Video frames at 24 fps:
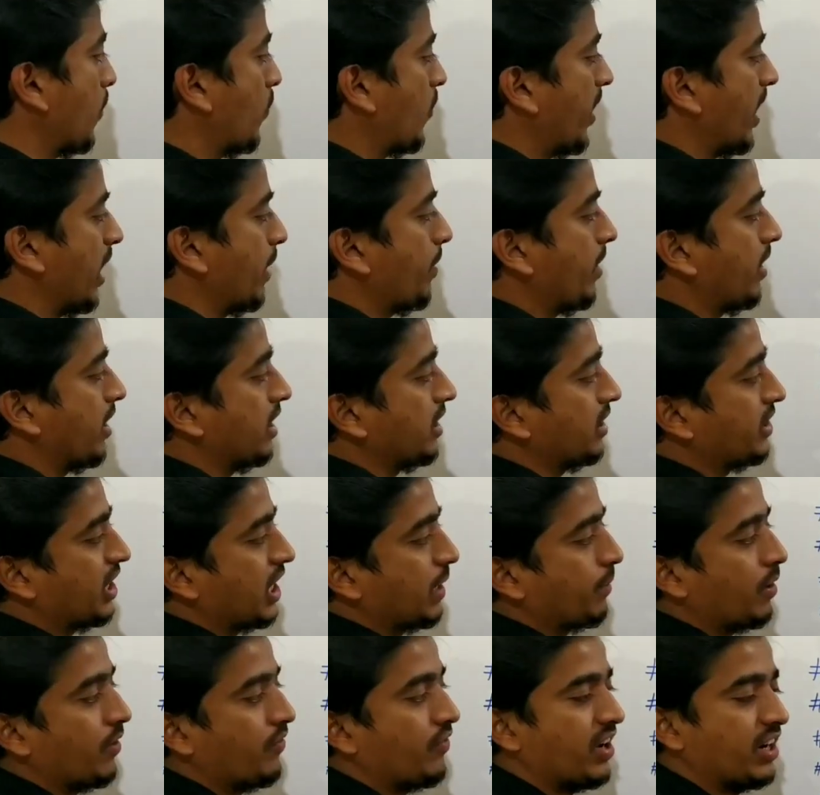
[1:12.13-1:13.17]
Fundamental
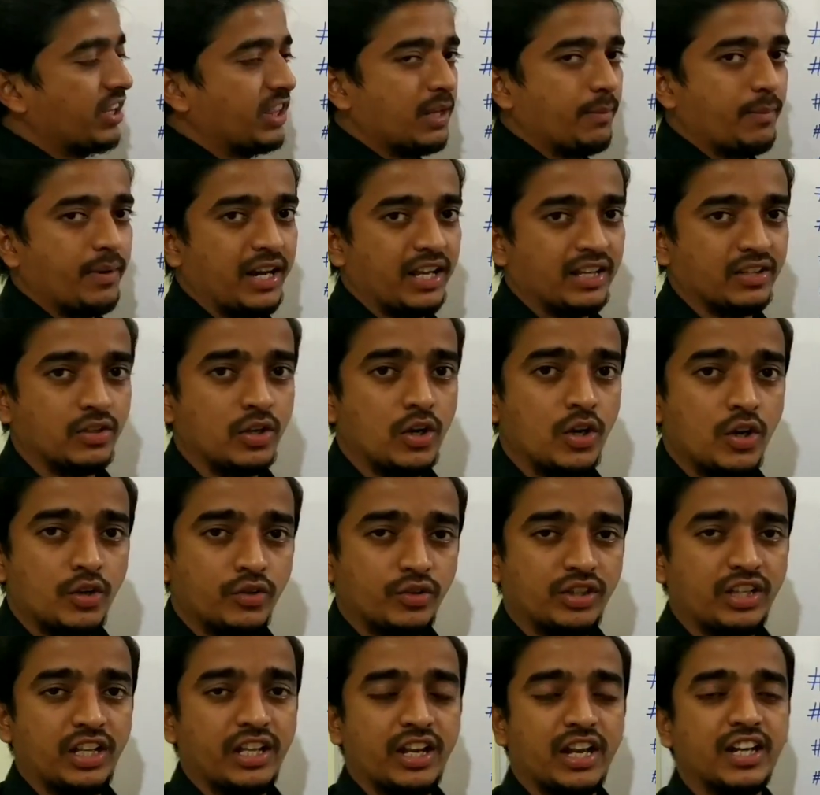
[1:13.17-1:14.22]
theorem of arithmetic.
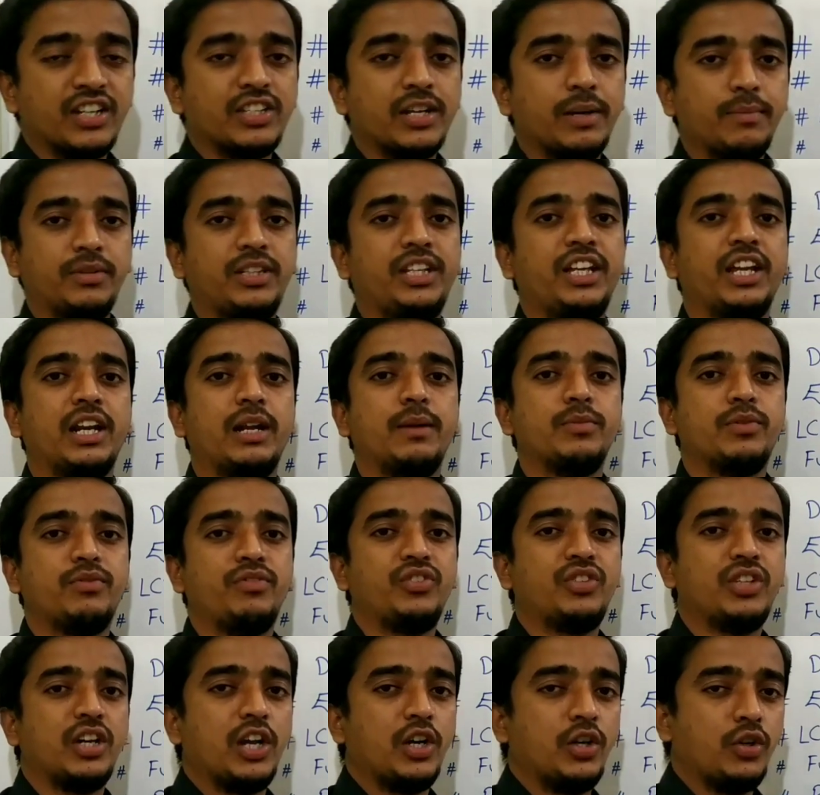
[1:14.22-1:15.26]
So there are some theorems
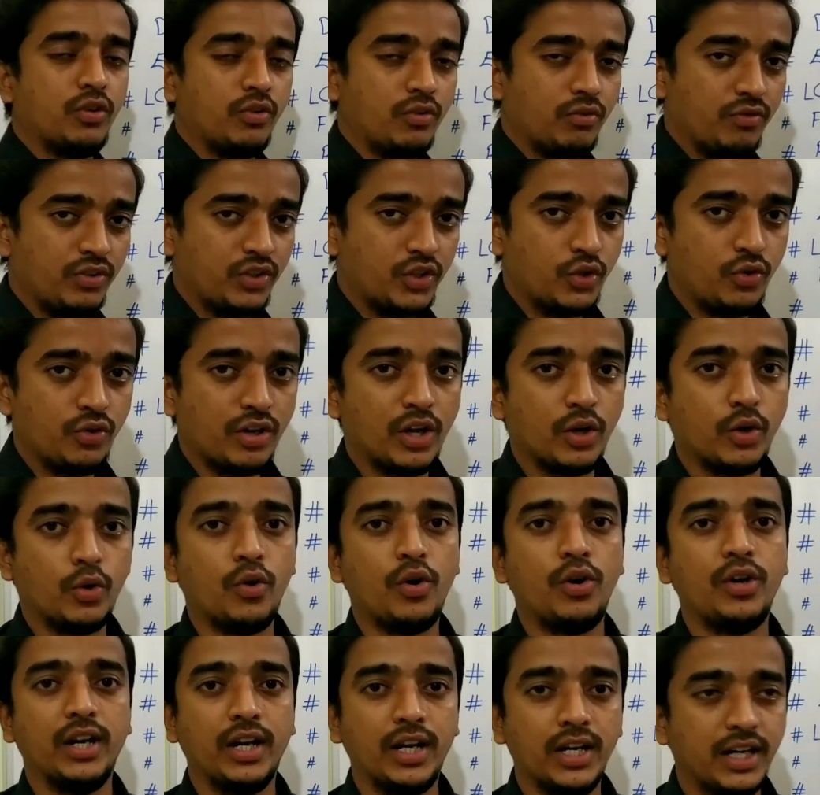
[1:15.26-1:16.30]
which you are
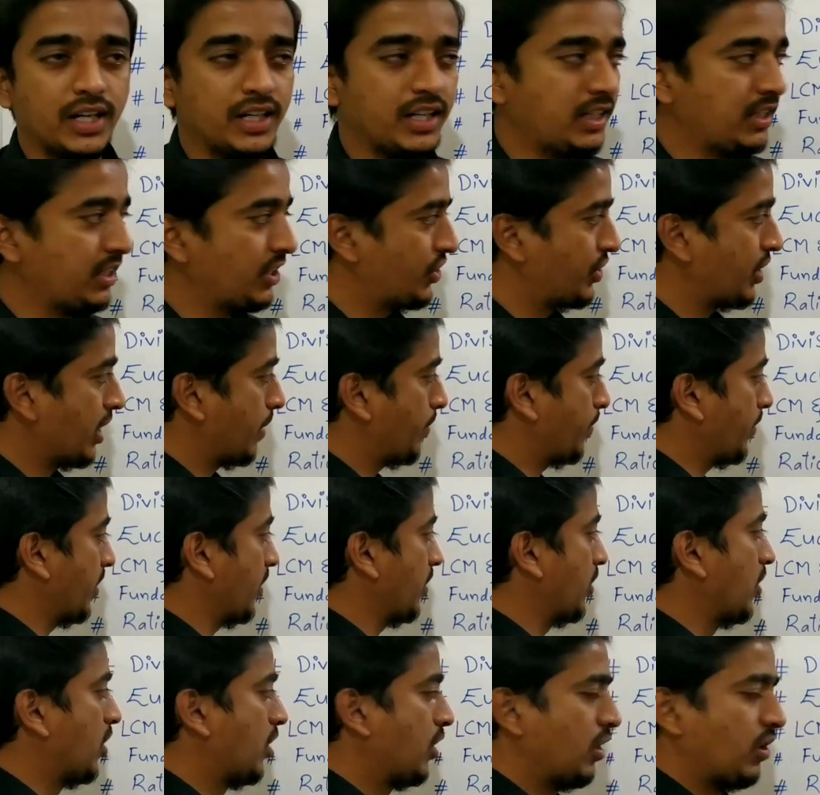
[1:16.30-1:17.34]
going to learn in this
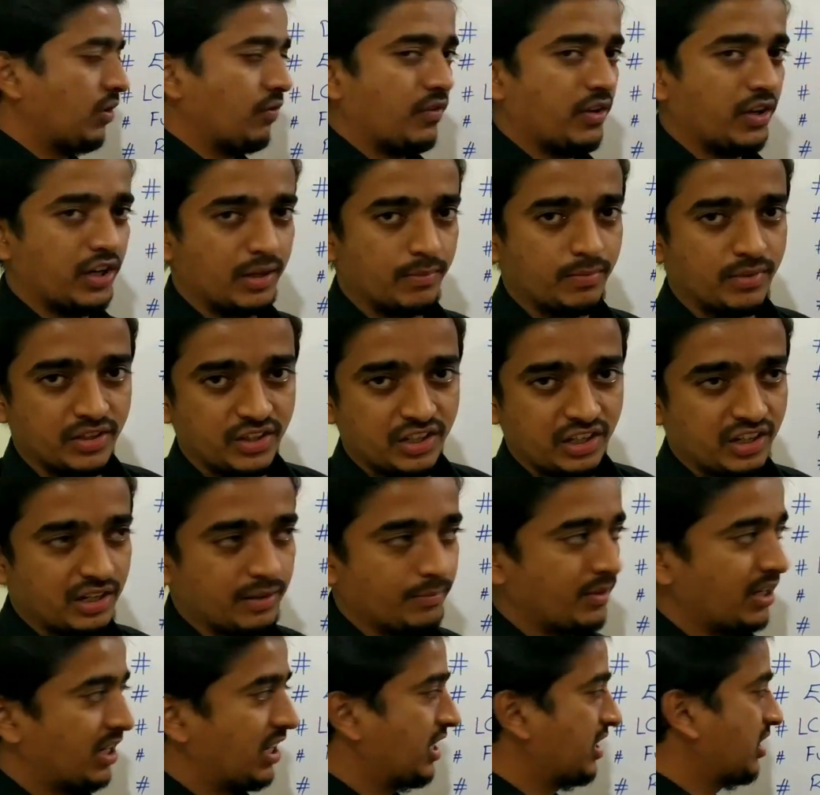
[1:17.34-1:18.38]
chapter. One of the theorem,
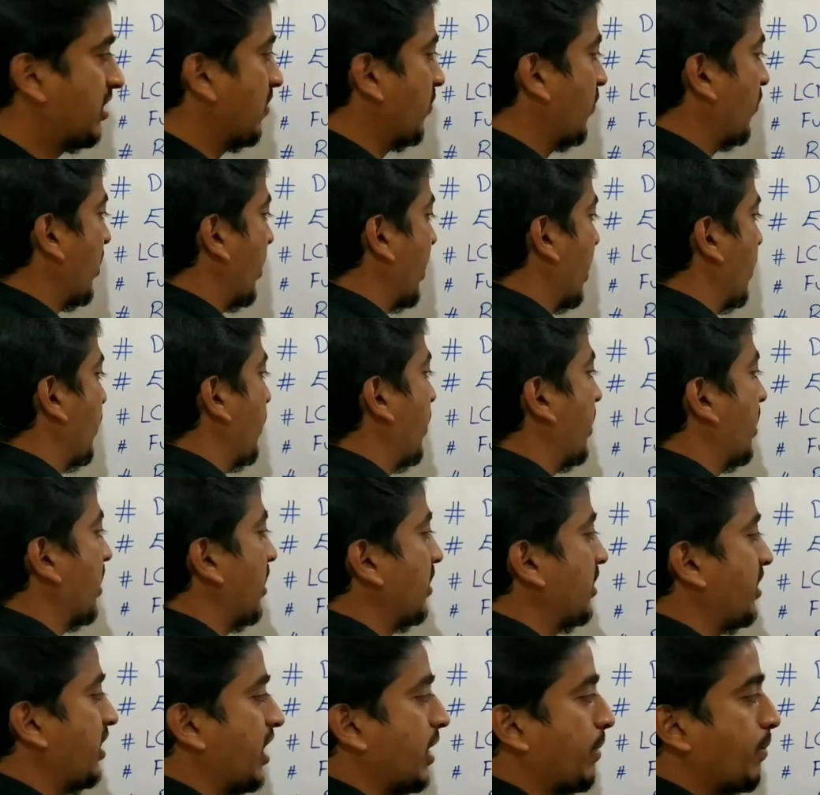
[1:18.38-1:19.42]
that is fundamental
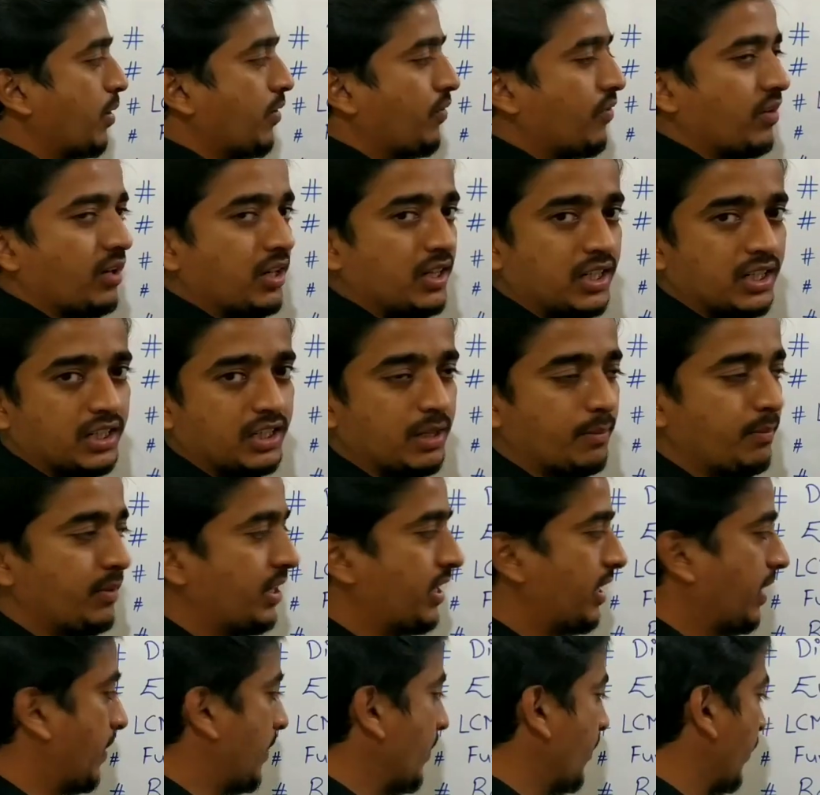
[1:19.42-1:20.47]
theorem of
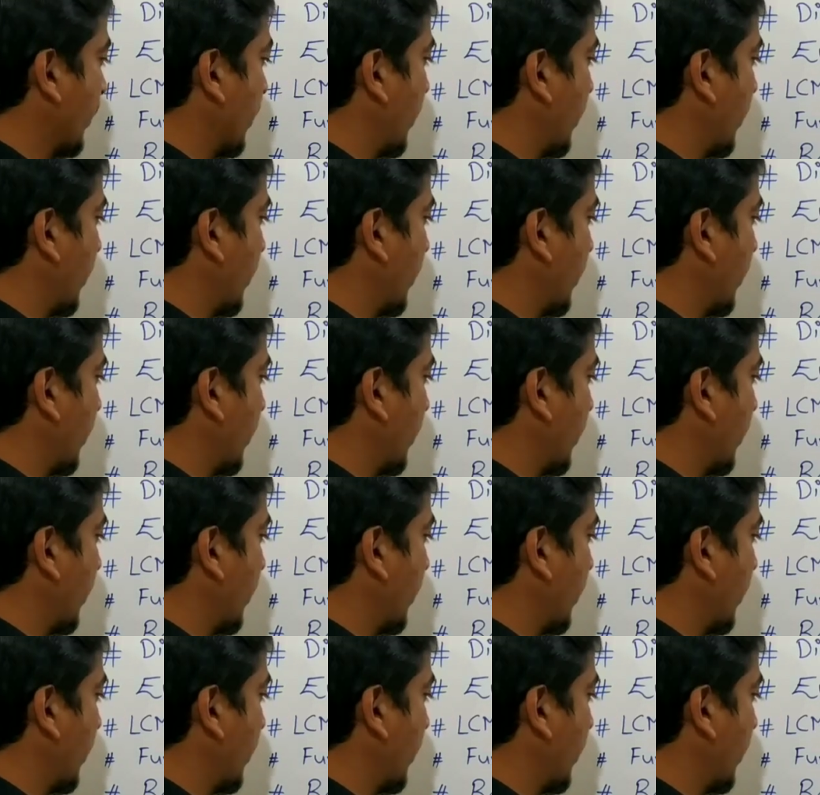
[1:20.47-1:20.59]
arithmetic.